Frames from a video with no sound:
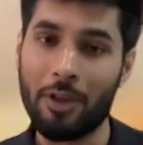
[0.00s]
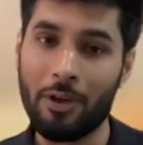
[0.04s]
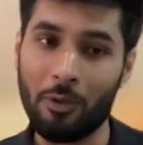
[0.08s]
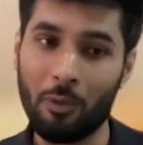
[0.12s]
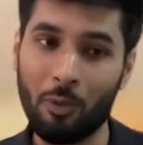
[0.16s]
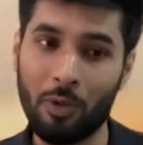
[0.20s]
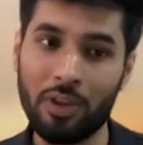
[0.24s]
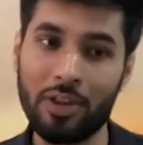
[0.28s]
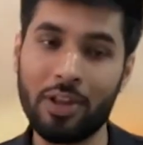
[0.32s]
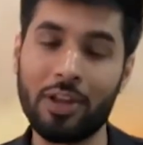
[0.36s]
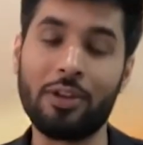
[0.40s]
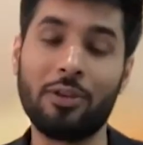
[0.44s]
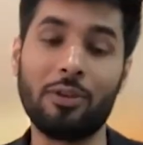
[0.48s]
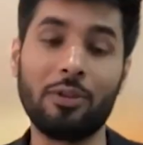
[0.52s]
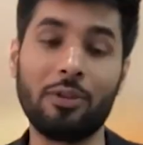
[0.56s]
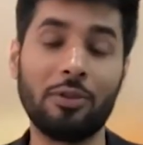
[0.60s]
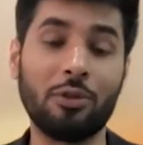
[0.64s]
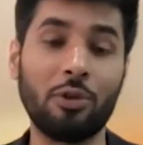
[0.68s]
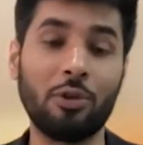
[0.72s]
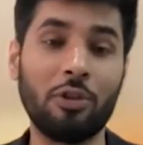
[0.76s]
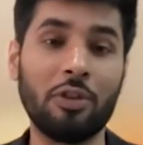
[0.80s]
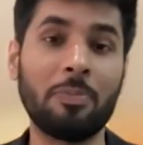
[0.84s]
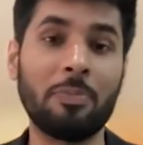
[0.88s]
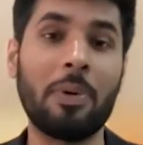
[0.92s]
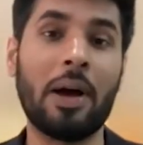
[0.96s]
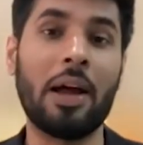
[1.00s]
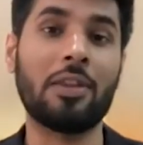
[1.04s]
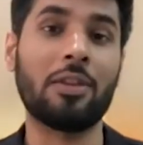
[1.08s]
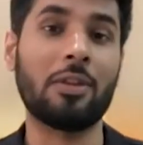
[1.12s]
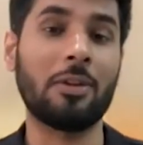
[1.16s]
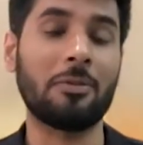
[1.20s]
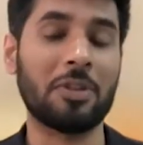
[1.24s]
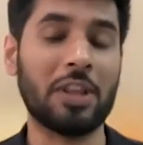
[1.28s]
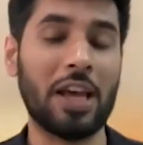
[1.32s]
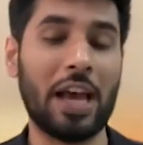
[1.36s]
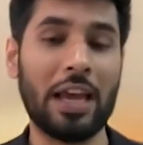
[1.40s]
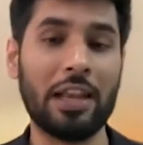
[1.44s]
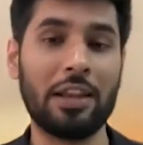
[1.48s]
visit those parts of
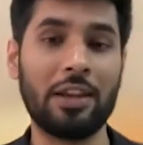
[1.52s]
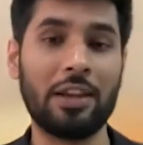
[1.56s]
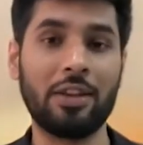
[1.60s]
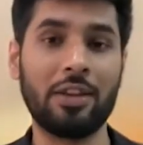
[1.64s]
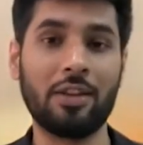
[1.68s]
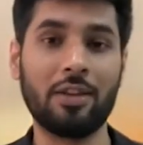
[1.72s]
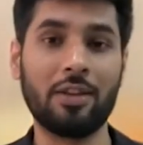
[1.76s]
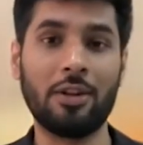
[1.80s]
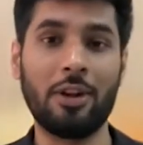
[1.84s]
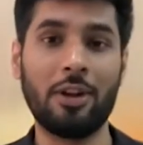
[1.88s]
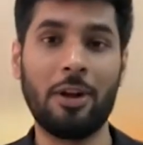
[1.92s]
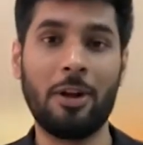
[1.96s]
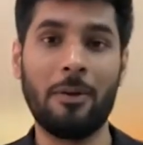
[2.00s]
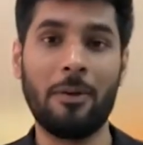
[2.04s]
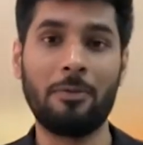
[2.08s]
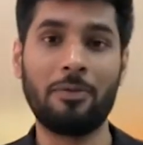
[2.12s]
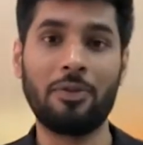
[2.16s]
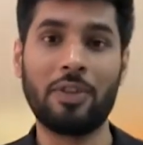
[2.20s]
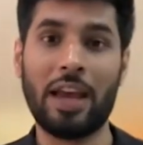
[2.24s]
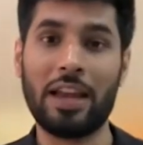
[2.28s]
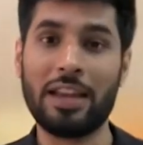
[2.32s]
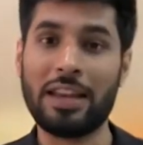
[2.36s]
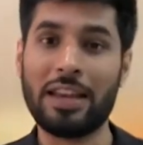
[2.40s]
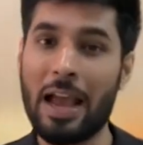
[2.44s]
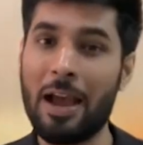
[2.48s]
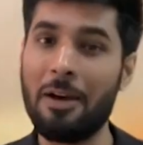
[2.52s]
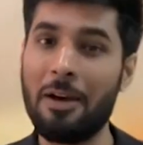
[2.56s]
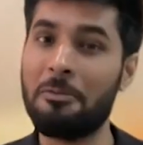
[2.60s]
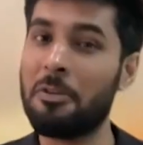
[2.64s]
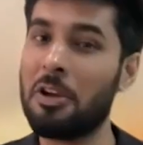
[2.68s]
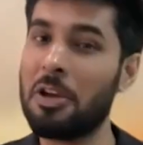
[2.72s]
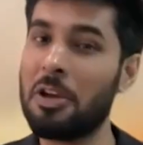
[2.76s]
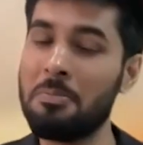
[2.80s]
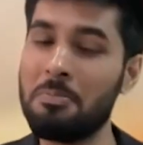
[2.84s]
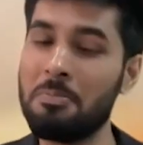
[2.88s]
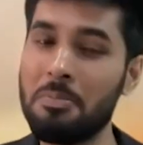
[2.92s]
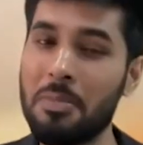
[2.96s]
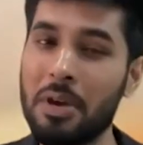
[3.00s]
Thailand that have
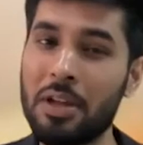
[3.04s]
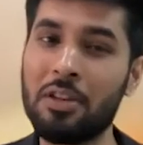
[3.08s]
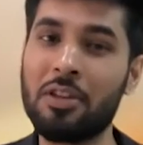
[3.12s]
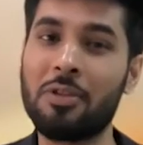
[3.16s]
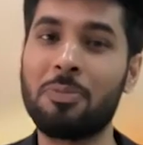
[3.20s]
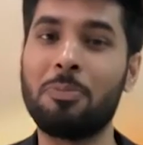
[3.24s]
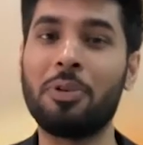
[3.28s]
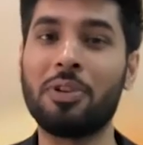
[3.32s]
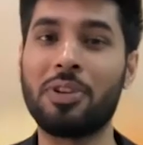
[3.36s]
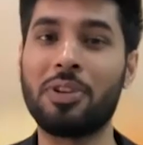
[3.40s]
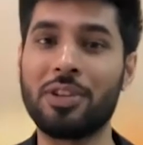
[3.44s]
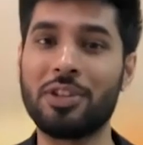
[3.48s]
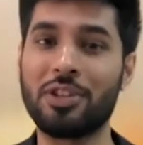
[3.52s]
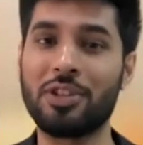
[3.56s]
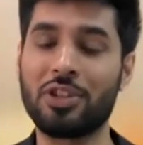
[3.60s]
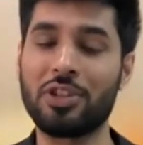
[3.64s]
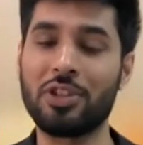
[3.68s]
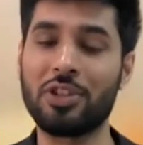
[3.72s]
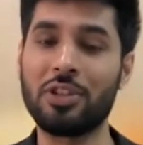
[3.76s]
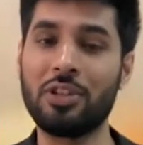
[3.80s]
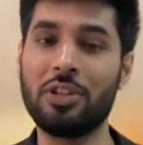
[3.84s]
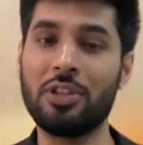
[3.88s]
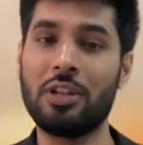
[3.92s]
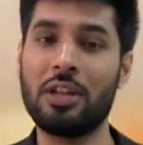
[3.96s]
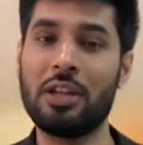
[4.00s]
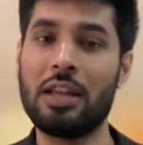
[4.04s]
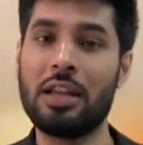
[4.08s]
immense potential